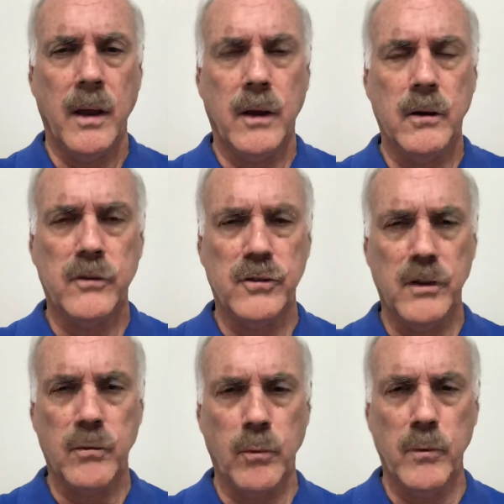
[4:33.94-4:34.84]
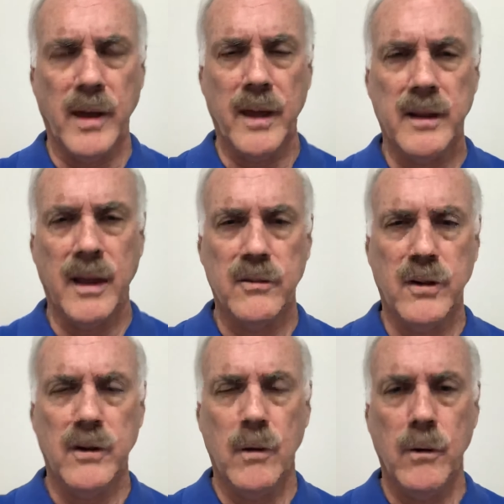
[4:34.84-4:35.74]
could see through that and say,
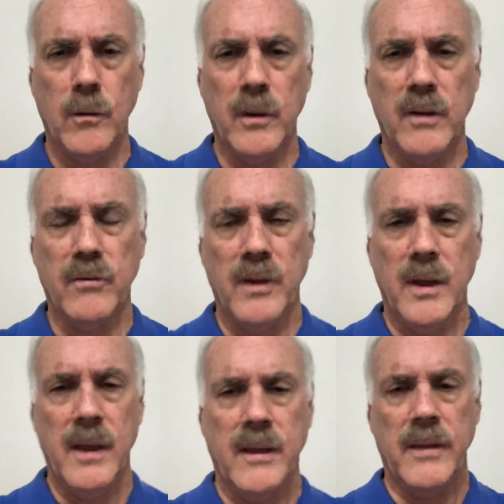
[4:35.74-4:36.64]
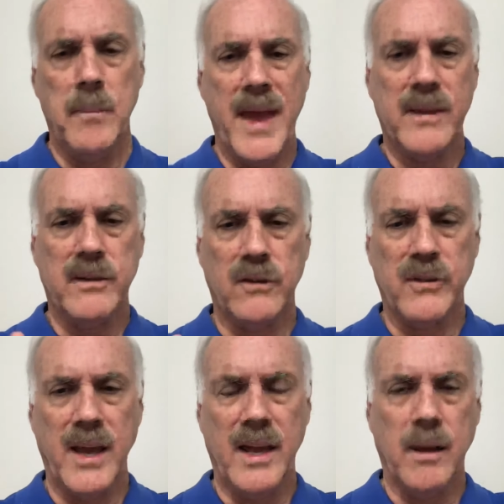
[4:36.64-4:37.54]
no, if the math doesn't
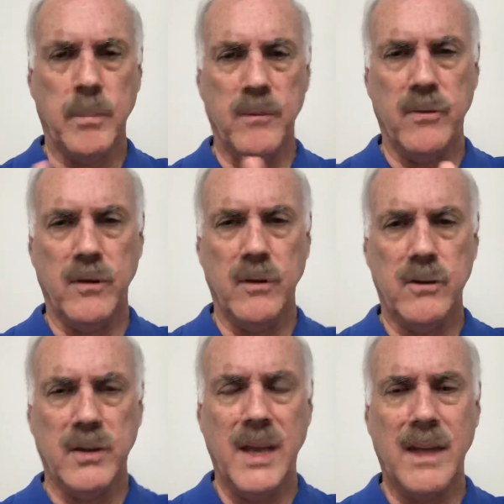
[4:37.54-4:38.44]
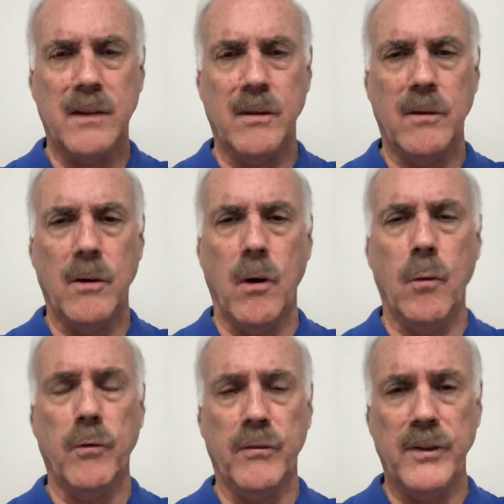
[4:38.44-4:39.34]
add up, to get
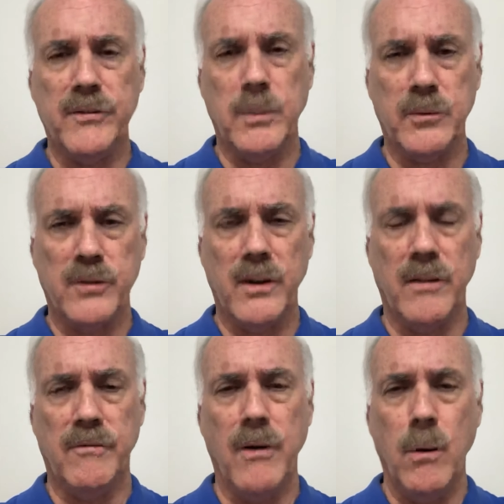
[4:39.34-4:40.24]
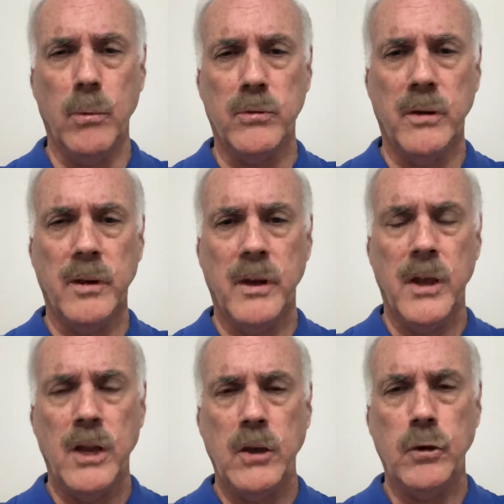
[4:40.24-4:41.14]
over 50% of the vote,
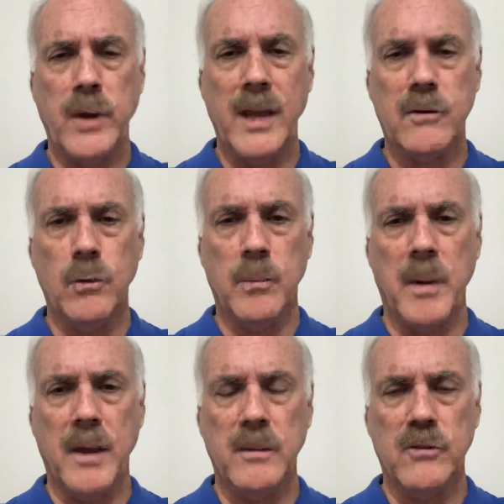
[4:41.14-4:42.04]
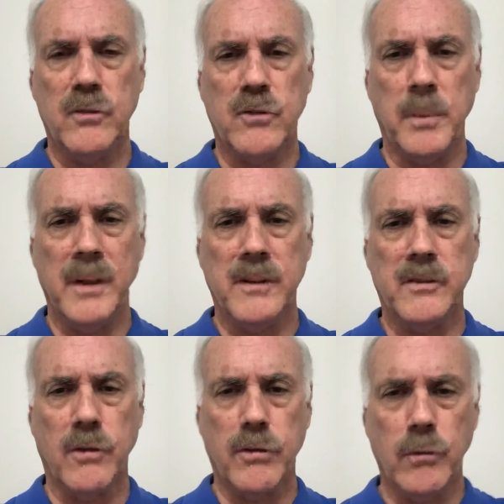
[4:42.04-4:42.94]
you can't do it by just appealing
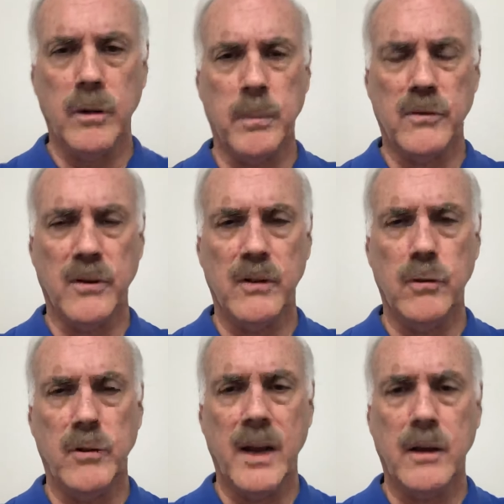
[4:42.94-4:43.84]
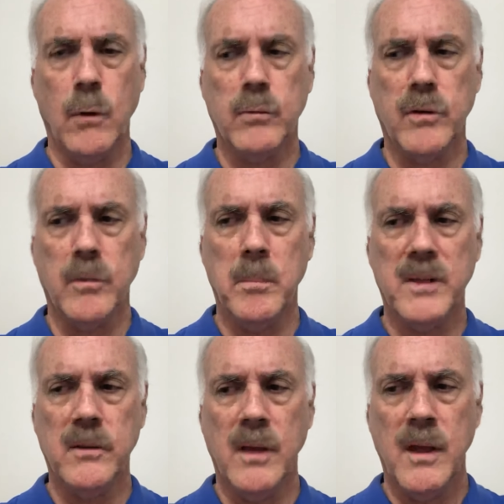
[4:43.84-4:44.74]
to 30%. You've got to go to
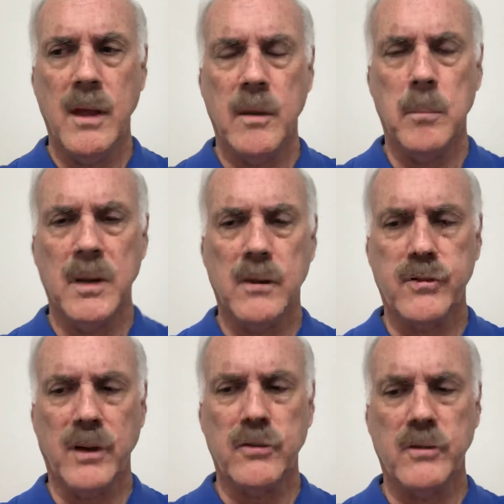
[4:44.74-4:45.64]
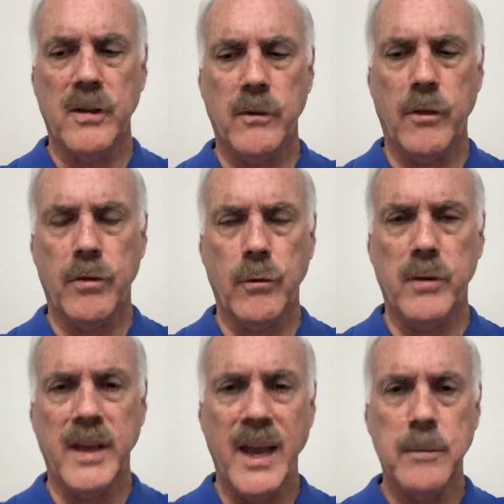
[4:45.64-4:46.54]
the middle section there, the
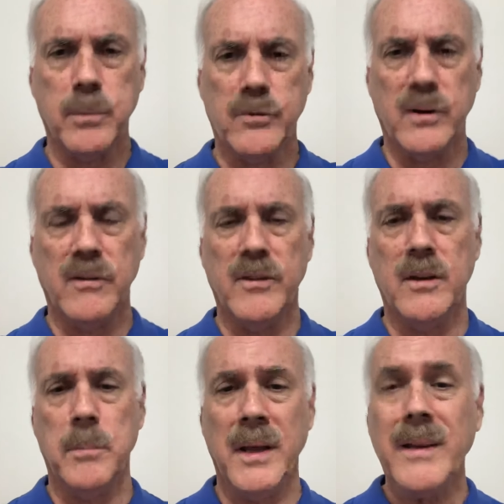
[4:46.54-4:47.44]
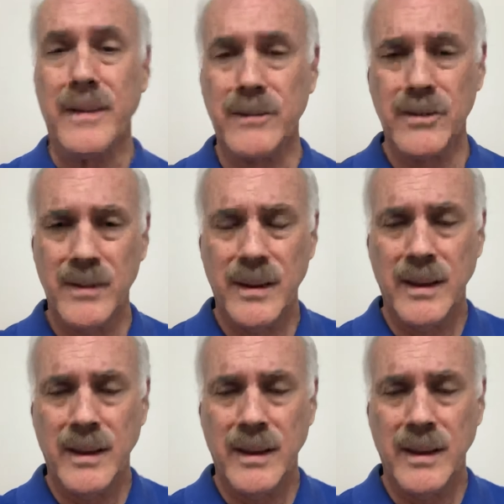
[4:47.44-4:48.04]
38% of independents.